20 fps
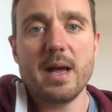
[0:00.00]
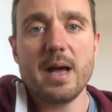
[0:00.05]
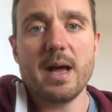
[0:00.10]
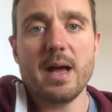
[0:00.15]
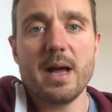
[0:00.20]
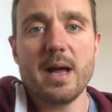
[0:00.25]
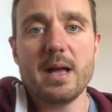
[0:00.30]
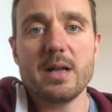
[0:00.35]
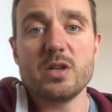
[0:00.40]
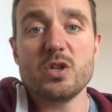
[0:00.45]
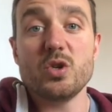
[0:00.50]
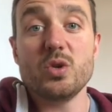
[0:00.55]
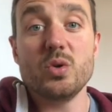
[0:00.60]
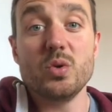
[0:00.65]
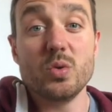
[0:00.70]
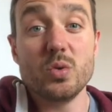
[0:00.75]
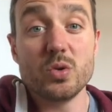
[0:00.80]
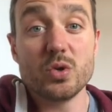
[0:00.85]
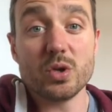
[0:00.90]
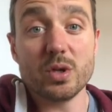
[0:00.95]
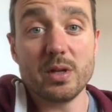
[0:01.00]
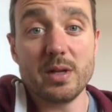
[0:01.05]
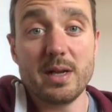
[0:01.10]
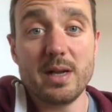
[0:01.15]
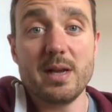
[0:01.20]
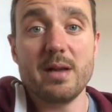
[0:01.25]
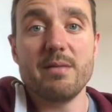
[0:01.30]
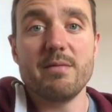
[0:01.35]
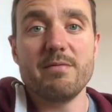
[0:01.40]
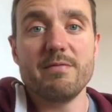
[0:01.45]
and
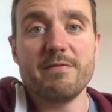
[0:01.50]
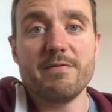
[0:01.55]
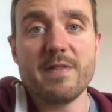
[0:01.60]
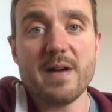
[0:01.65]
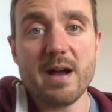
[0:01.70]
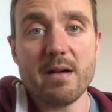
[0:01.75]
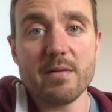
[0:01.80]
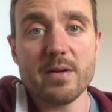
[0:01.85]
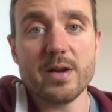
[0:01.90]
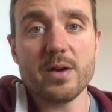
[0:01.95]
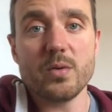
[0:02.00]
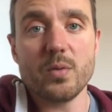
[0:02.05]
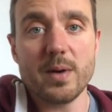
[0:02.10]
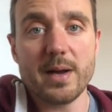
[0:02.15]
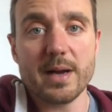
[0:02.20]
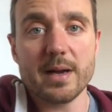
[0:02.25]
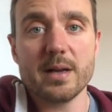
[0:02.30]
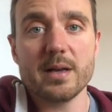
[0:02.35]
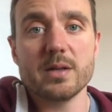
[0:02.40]
usually very quick.